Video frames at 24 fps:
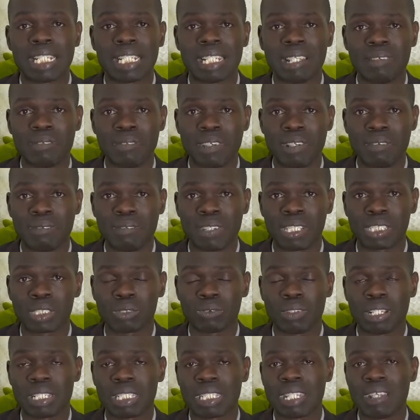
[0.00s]
11
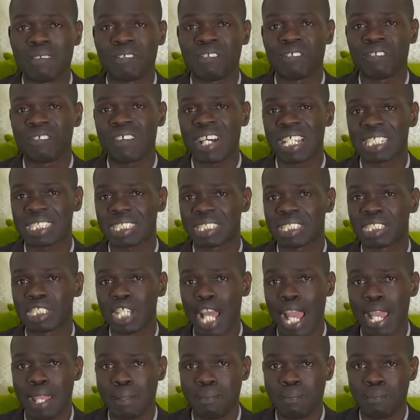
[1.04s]
verse 1, the first
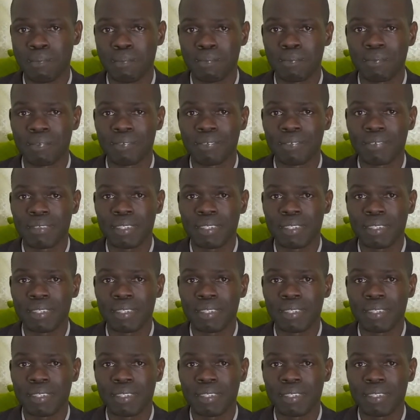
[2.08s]
time